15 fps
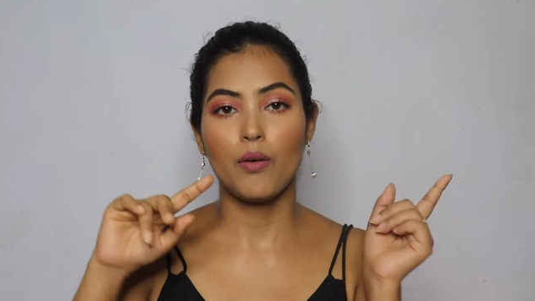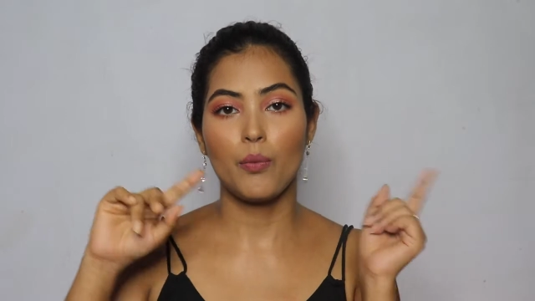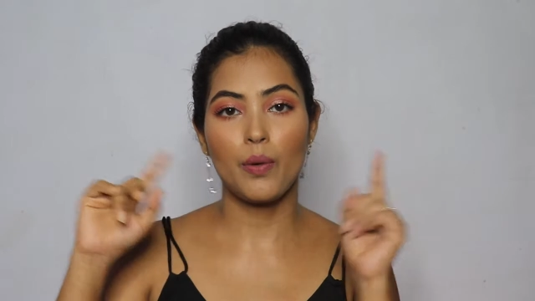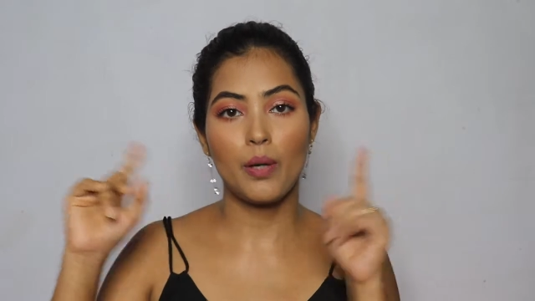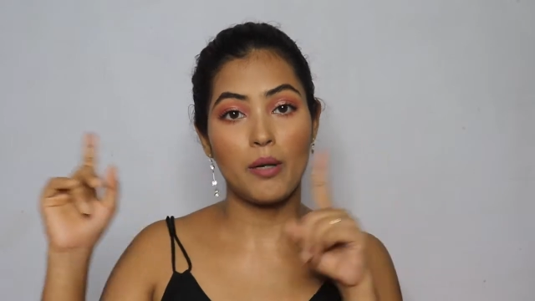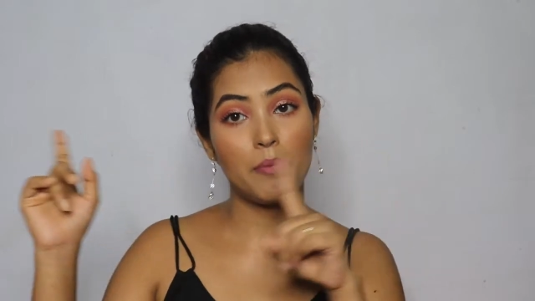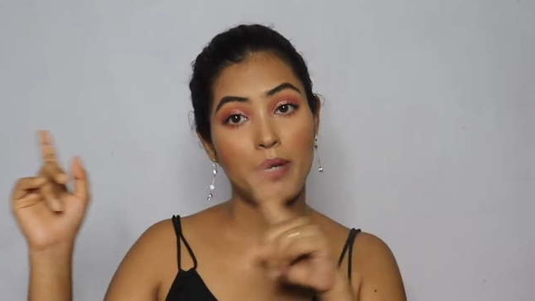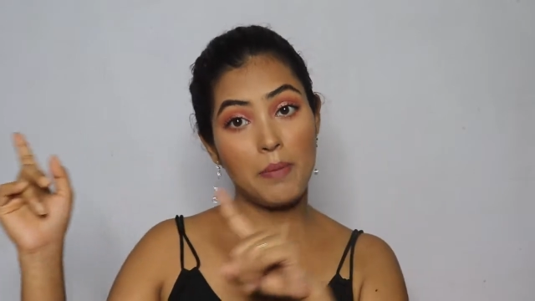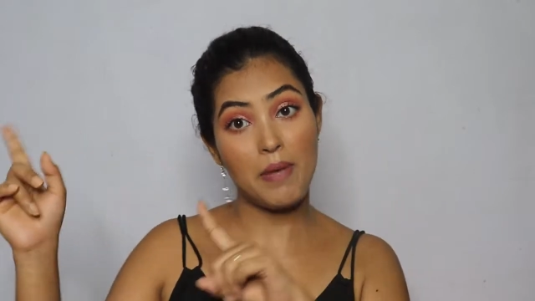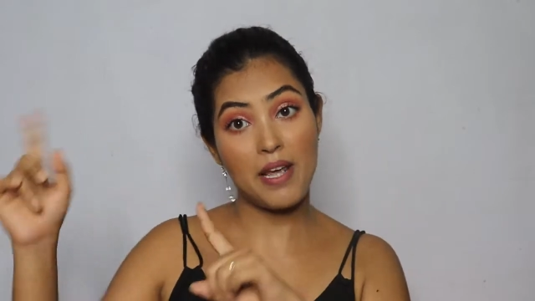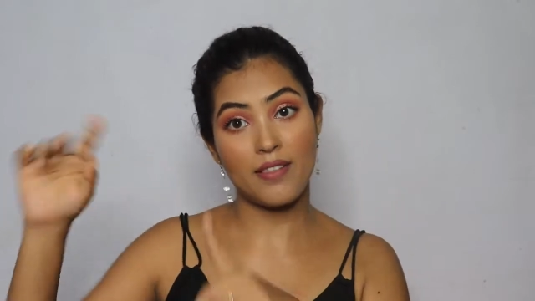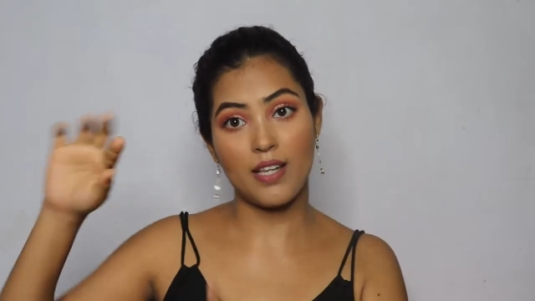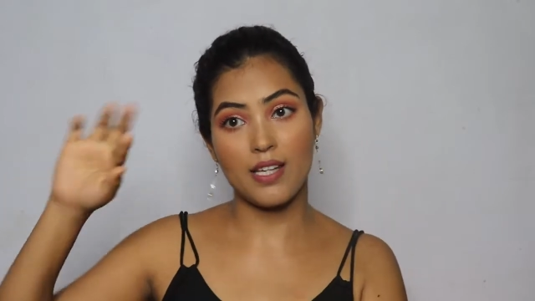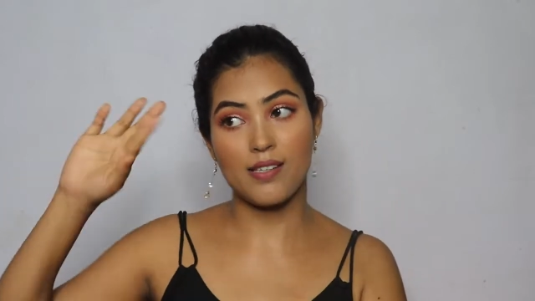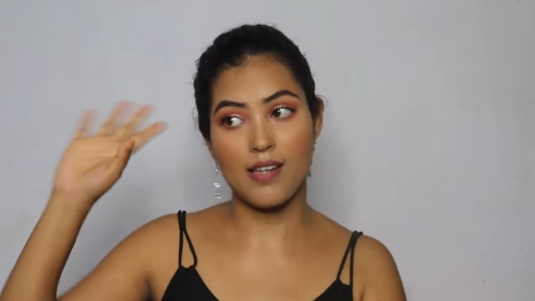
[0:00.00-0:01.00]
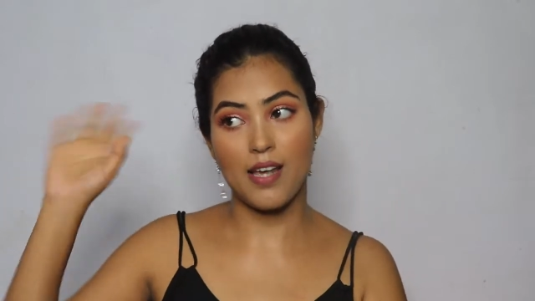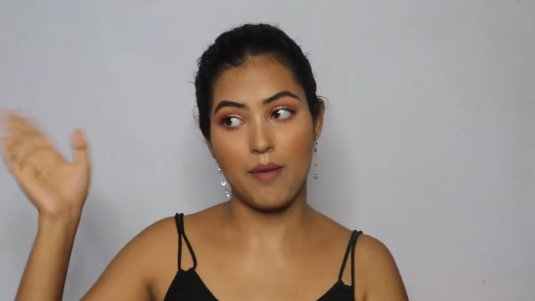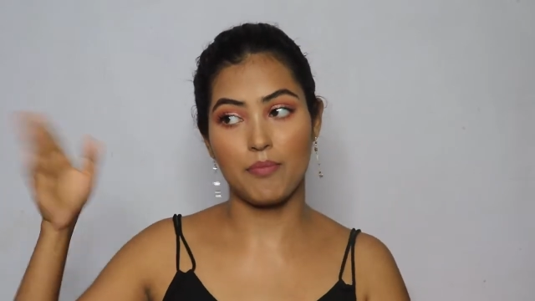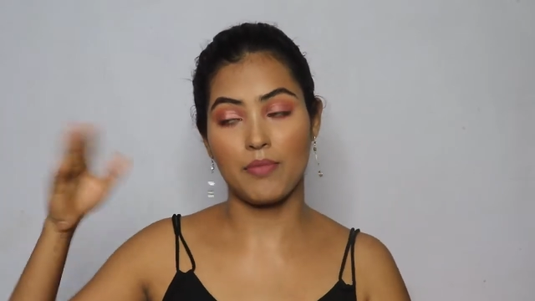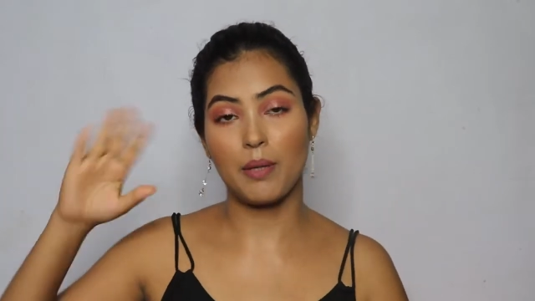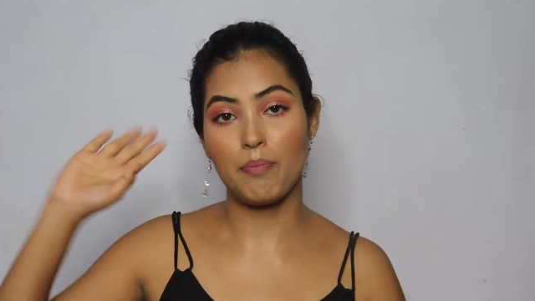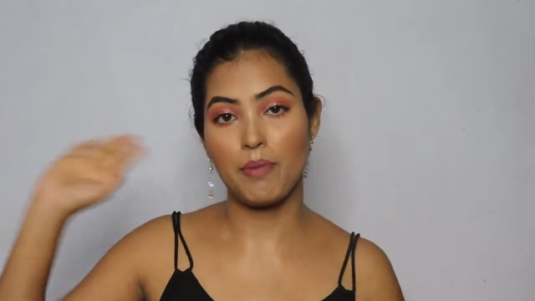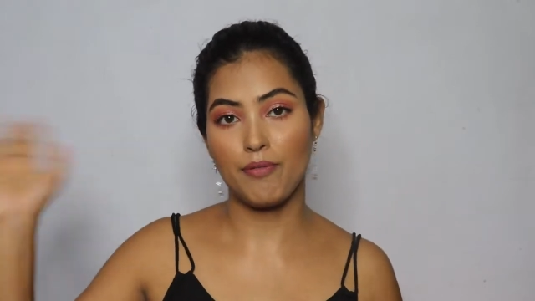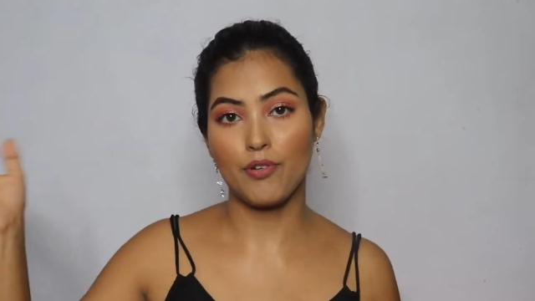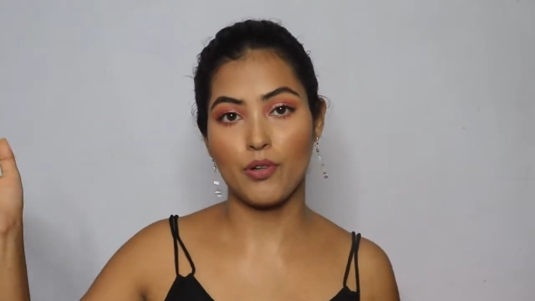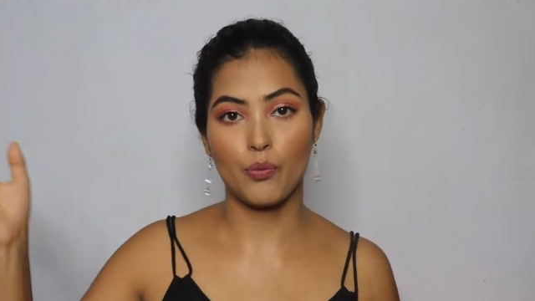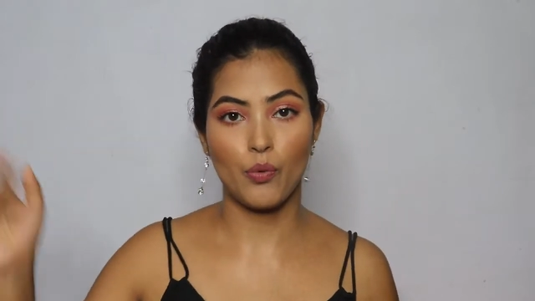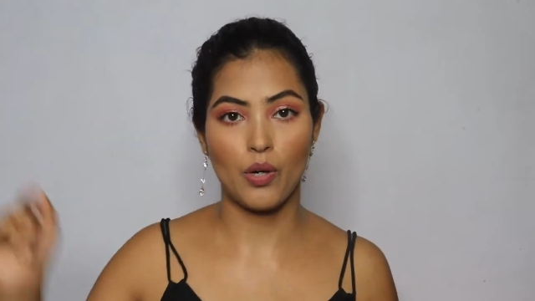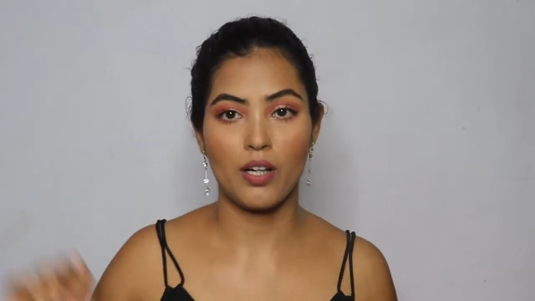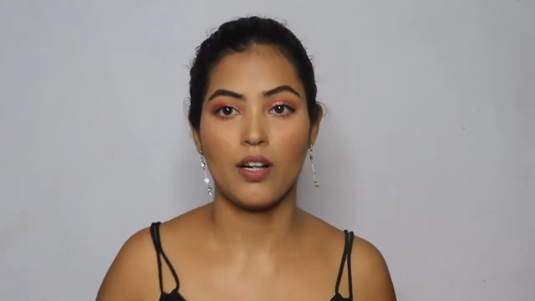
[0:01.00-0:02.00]
will remain the same, the
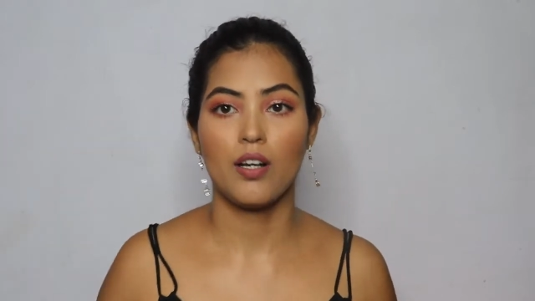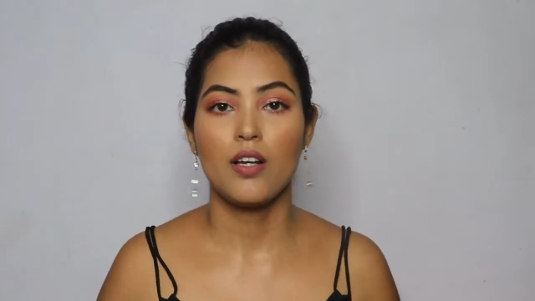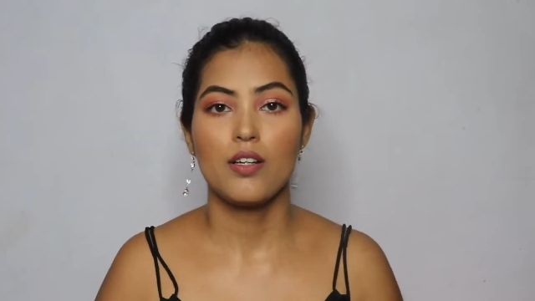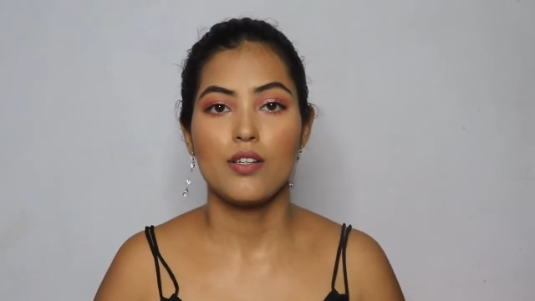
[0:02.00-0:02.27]
before one.